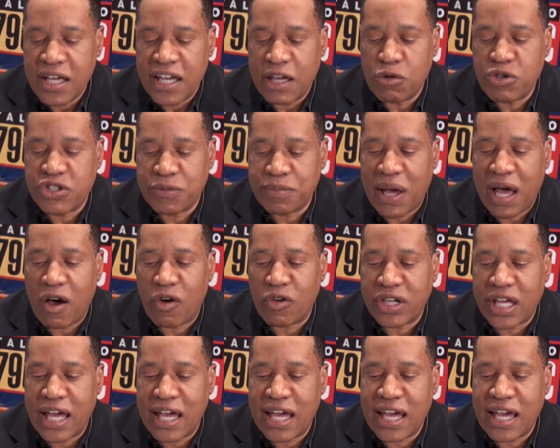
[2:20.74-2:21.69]
was
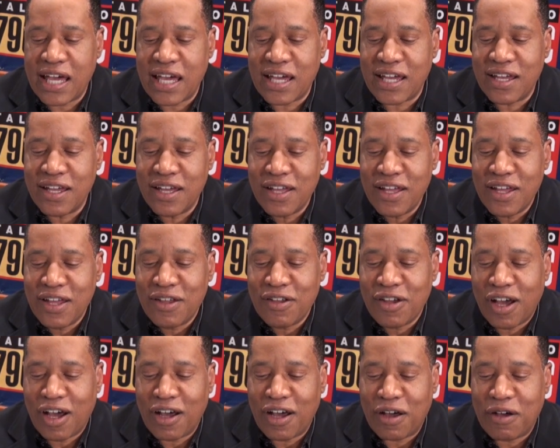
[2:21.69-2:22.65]
about a
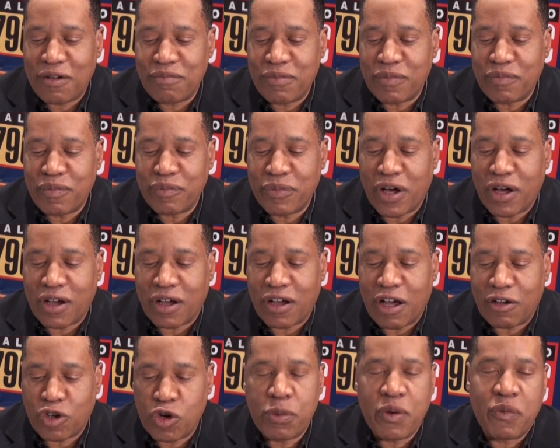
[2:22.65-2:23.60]

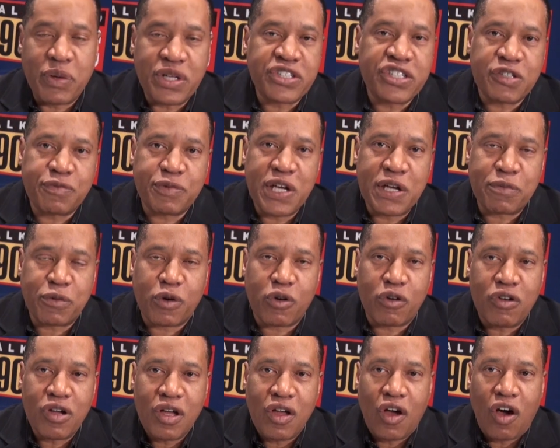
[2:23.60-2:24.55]
group of business
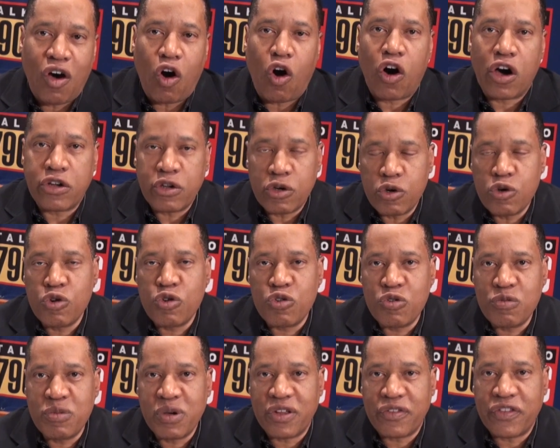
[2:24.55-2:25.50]
people on
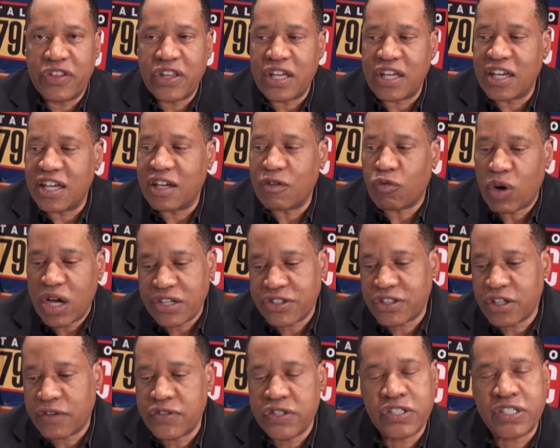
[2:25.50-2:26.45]
whom the
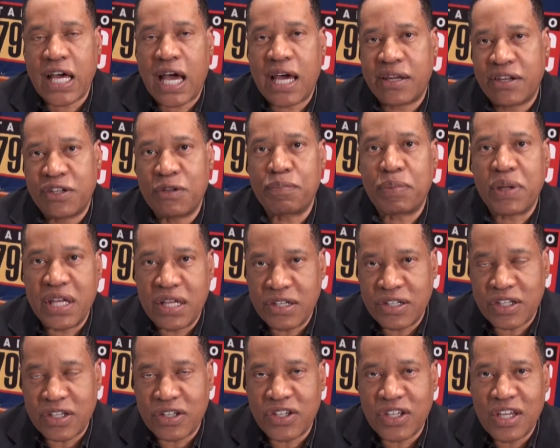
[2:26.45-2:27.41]
rest of society
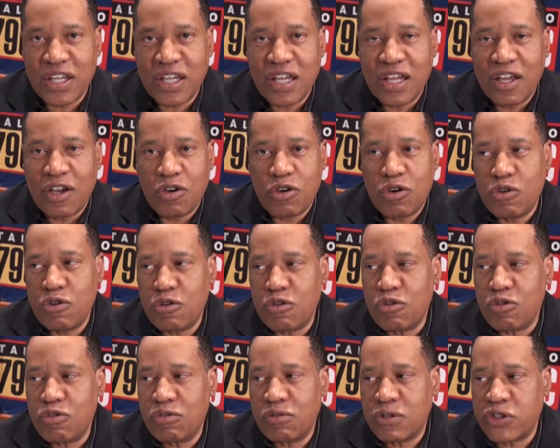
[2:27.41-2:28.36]
depended,
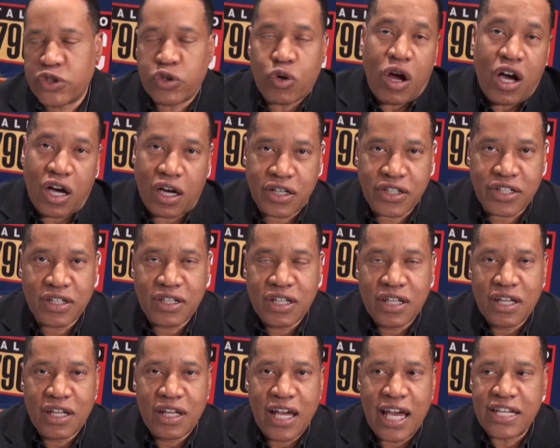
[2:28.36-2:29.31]
who shrugged
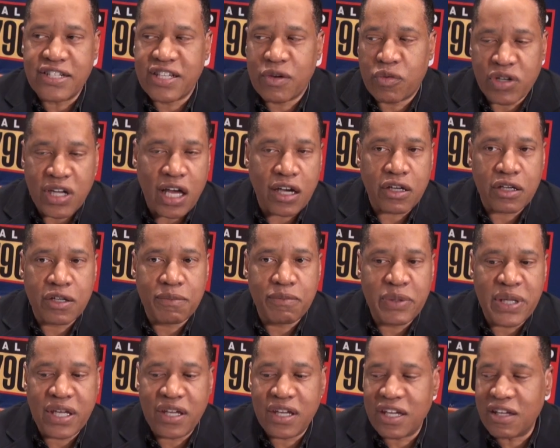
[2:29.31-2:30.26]
and said, we're not going to
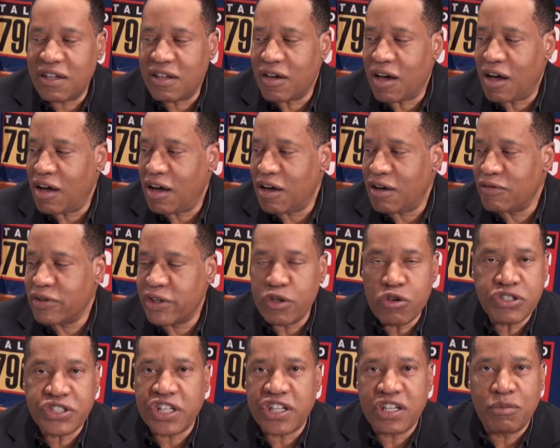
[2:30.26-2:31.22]
be
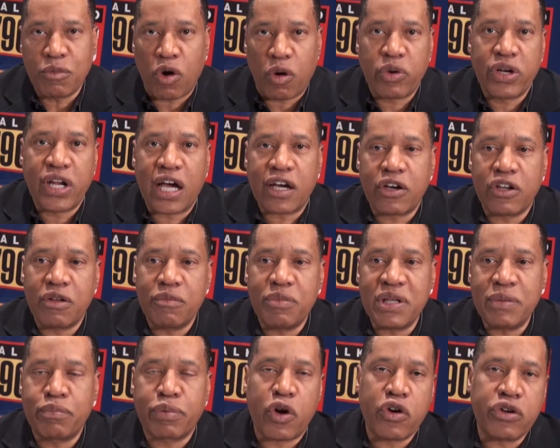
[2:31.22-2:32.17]
used anymore. We're not going to
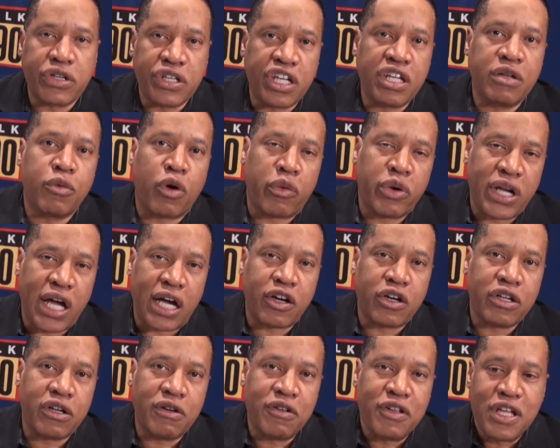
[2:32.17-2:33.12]
be burdened anymore. We're not
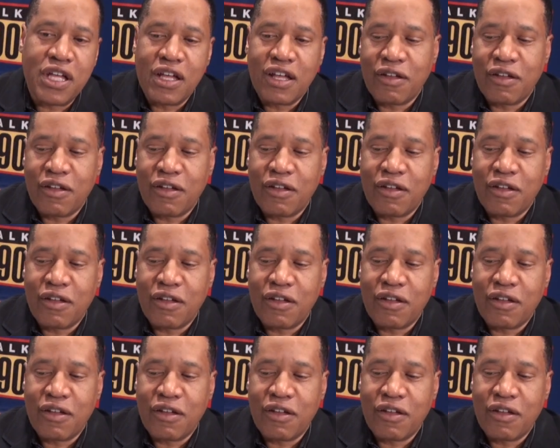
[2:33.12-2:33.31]
going to,